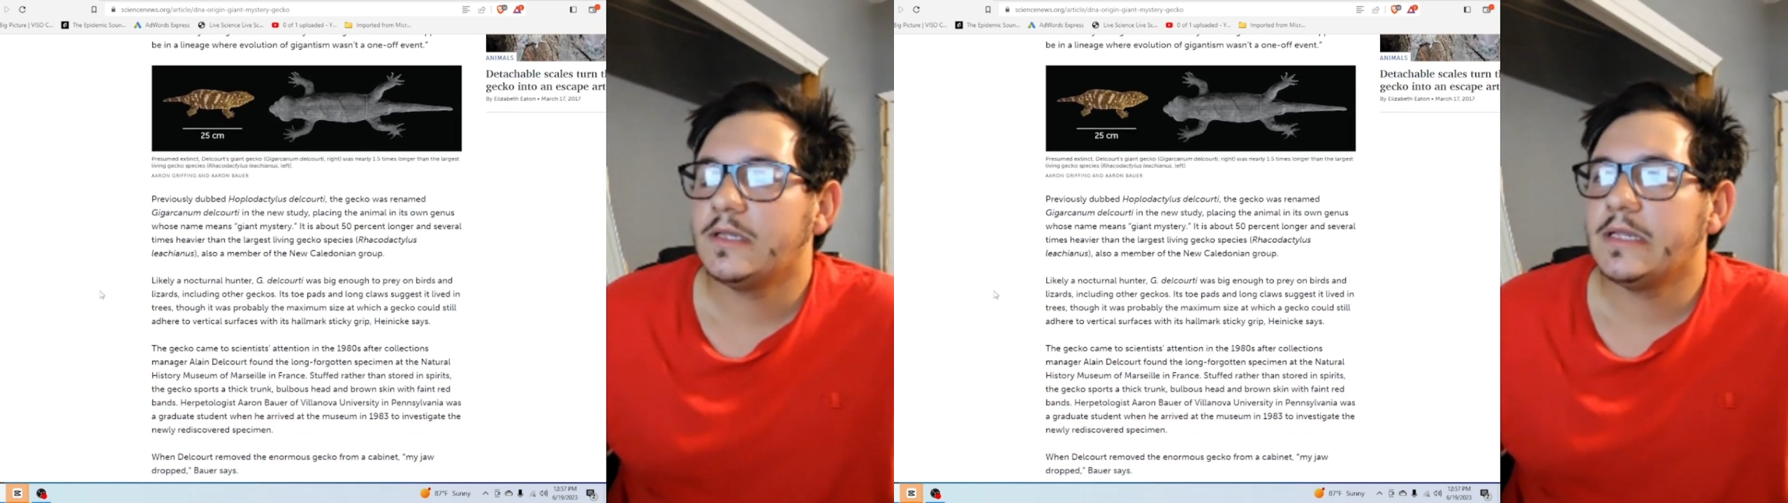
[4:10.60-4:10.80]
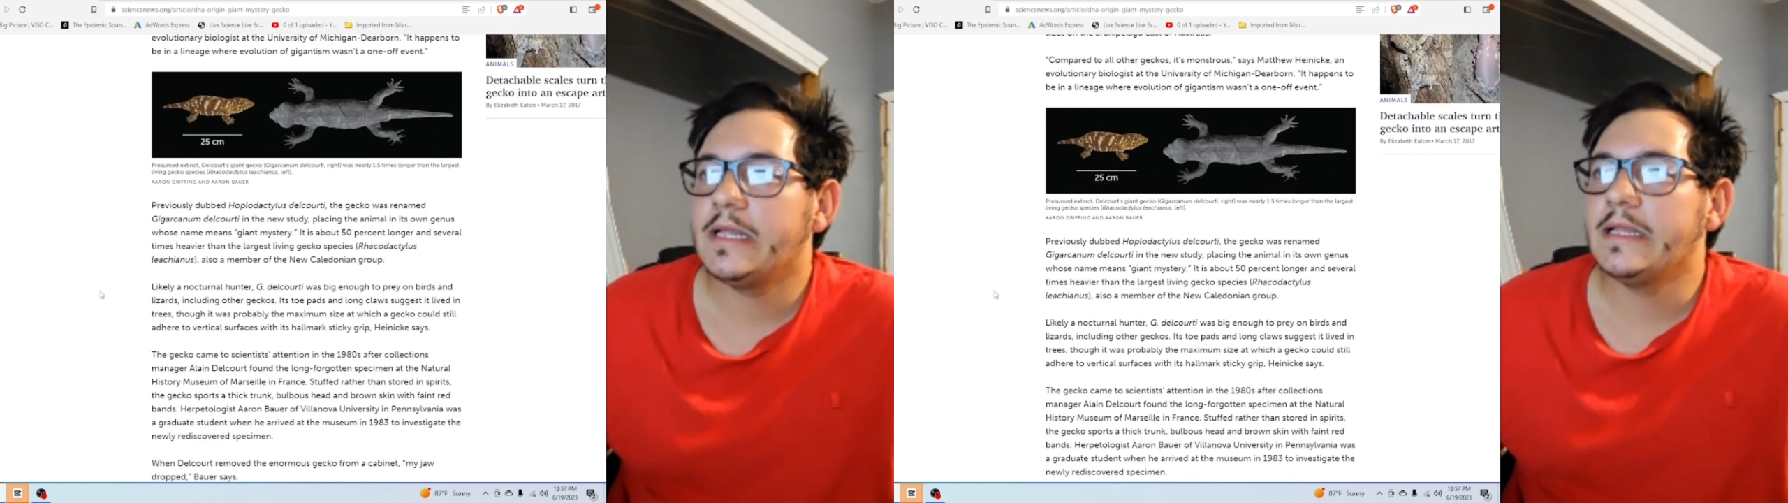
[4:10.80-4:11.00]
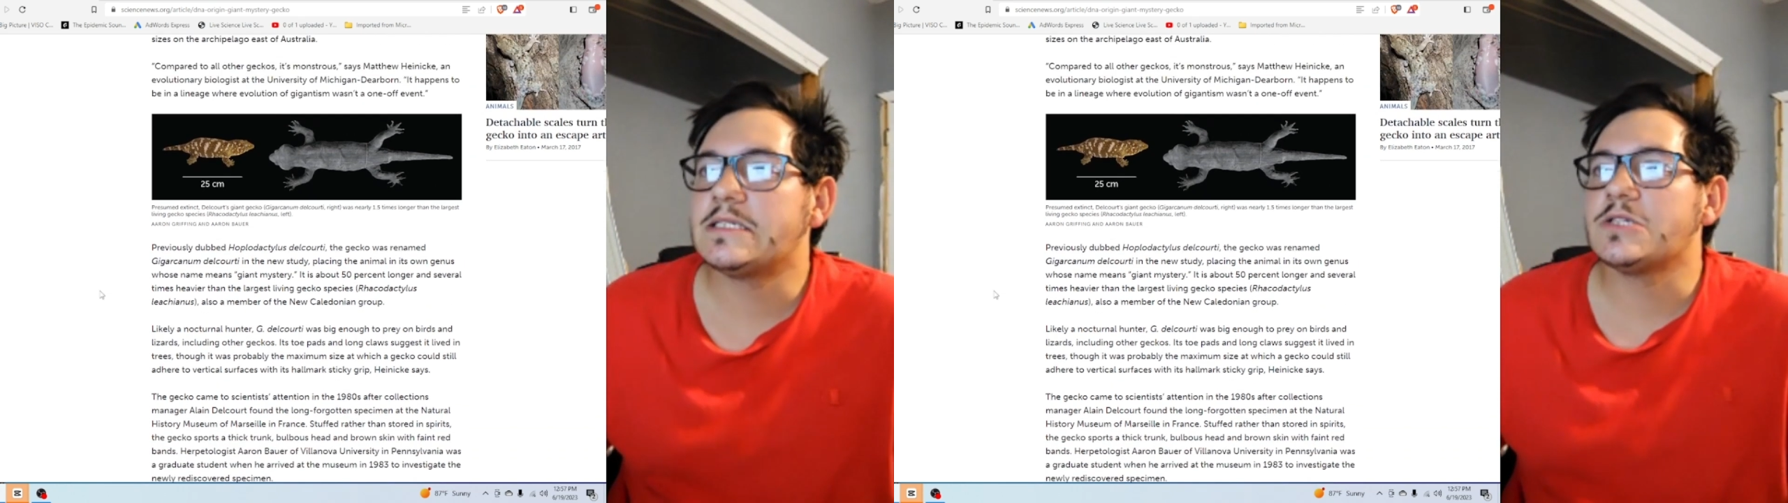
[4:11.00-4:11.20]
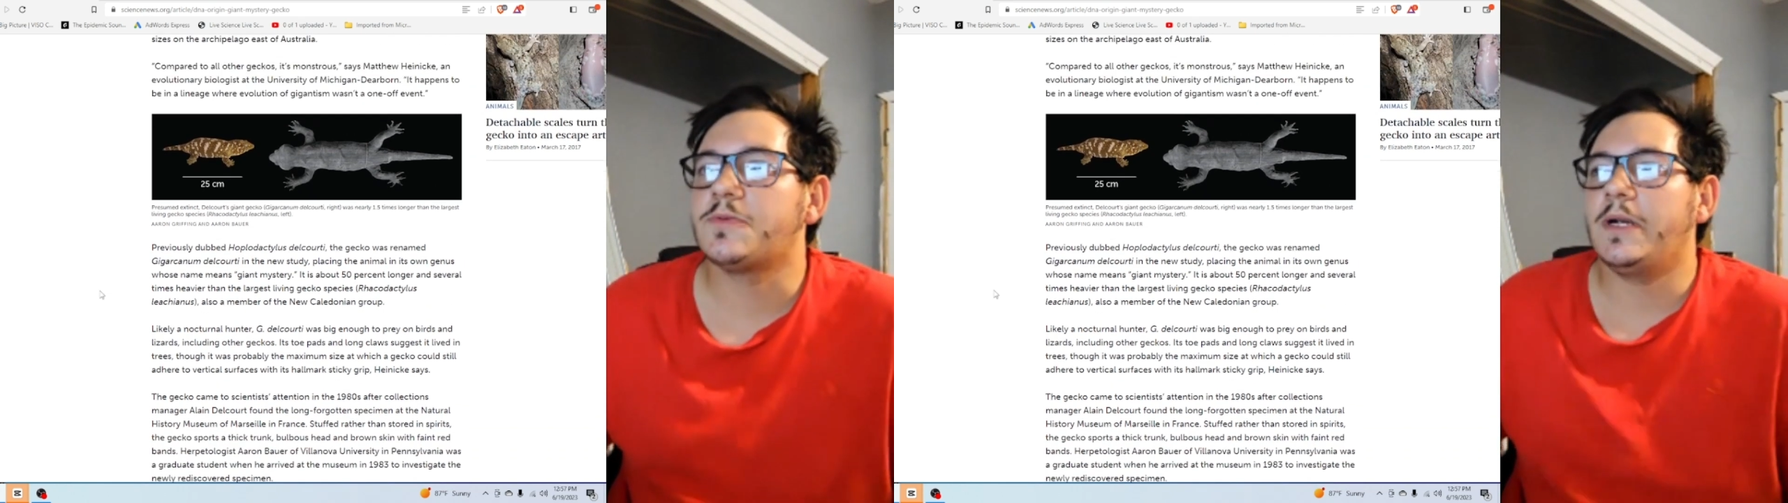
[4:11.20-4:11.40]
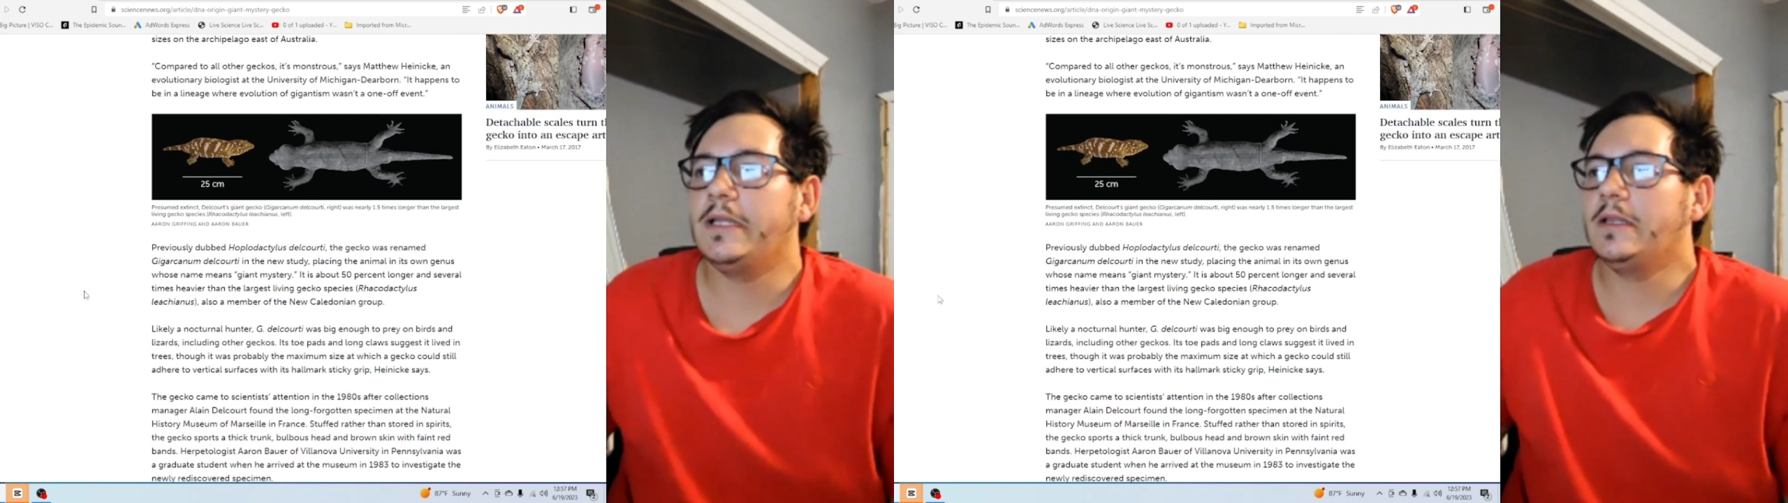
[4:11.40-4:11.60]
this is
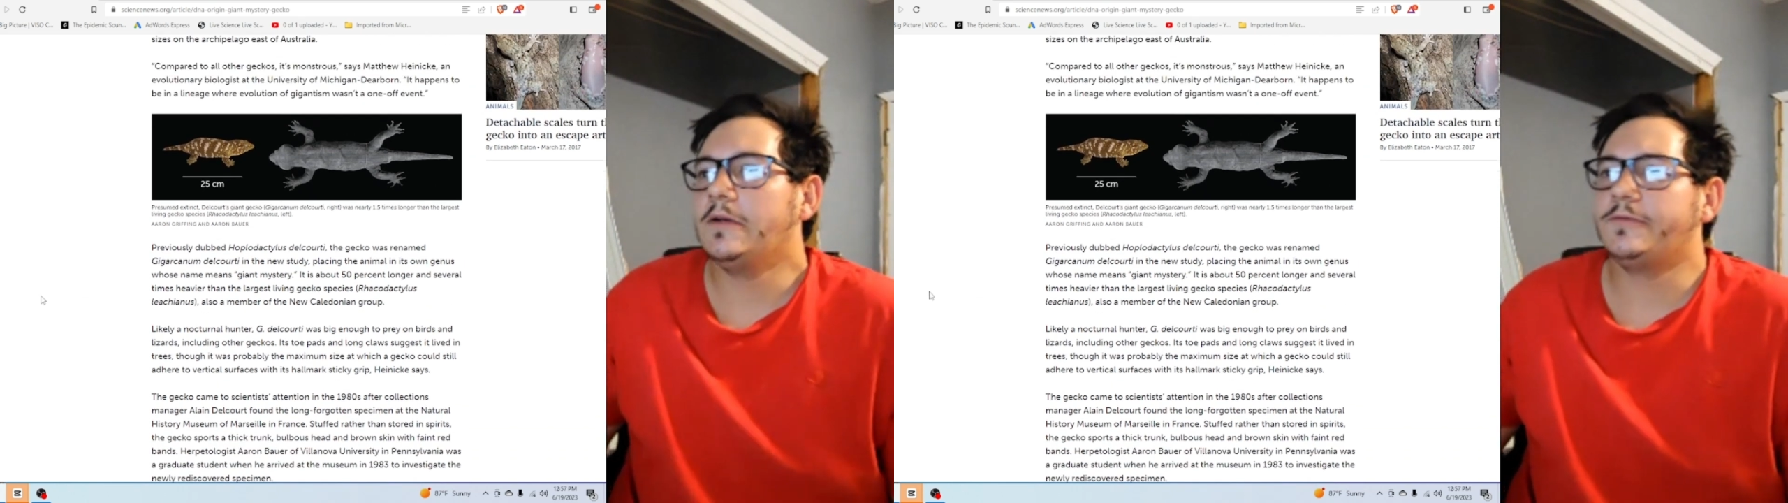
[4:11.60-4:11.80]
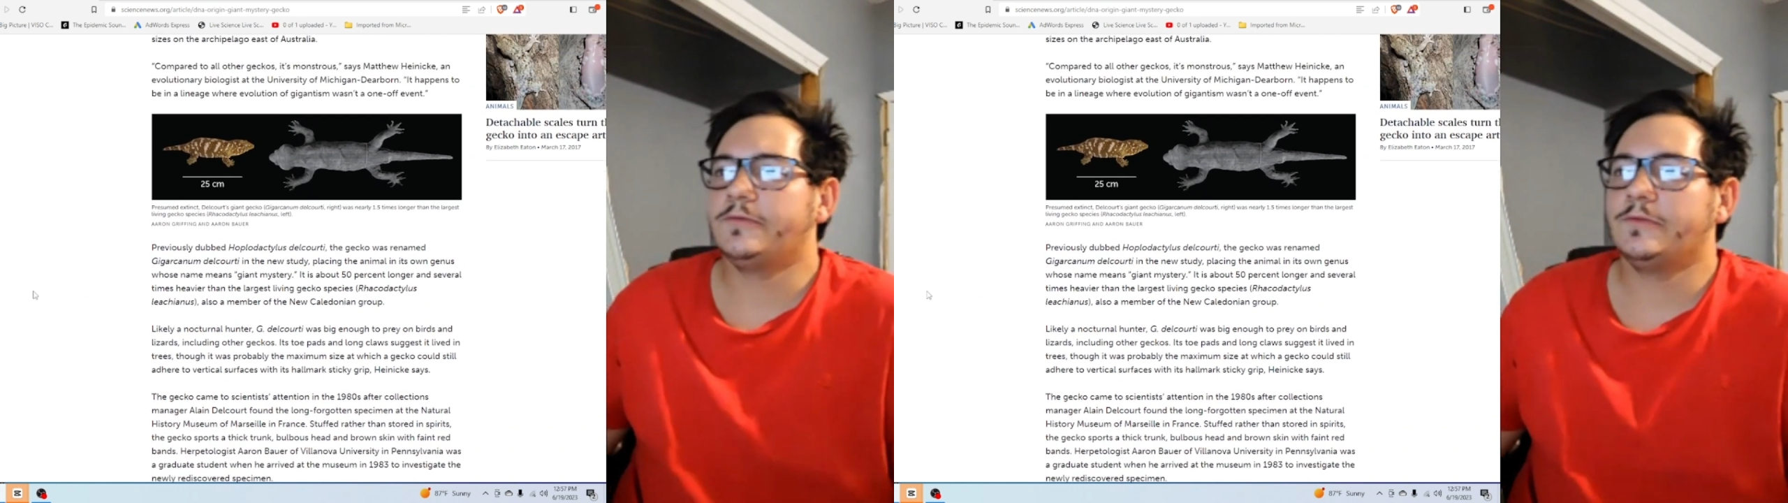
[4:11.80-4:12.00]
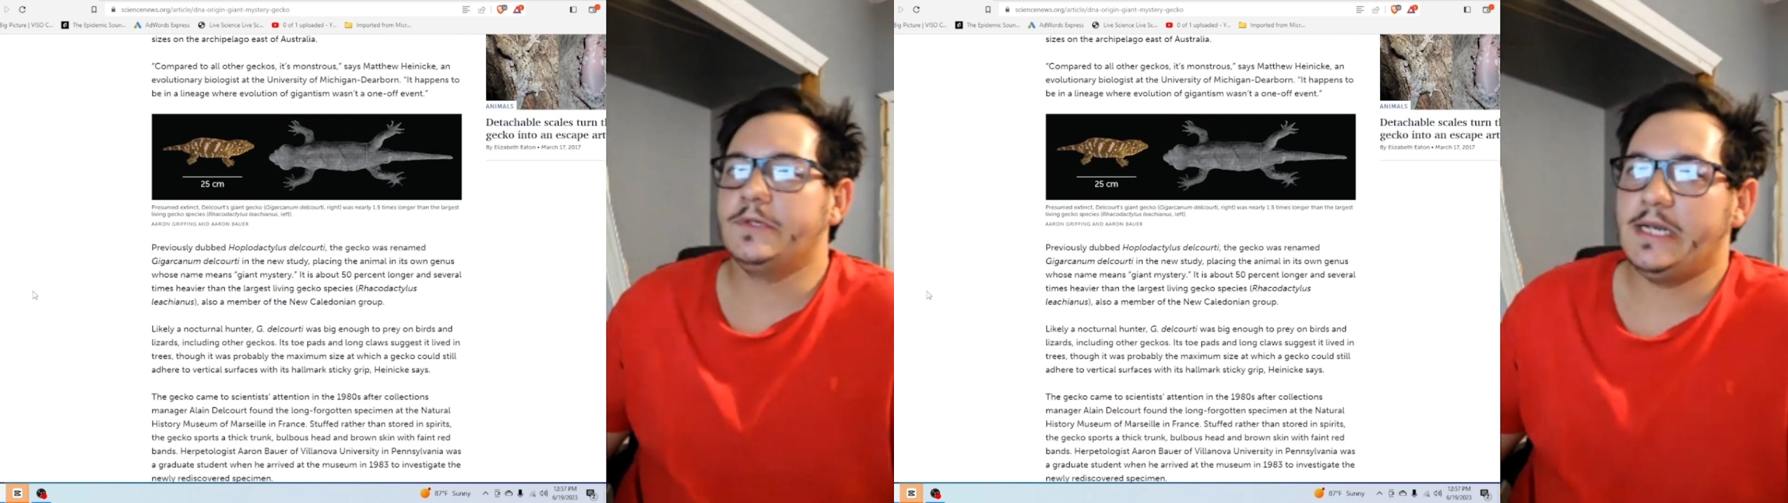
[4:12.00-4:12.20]
what I love when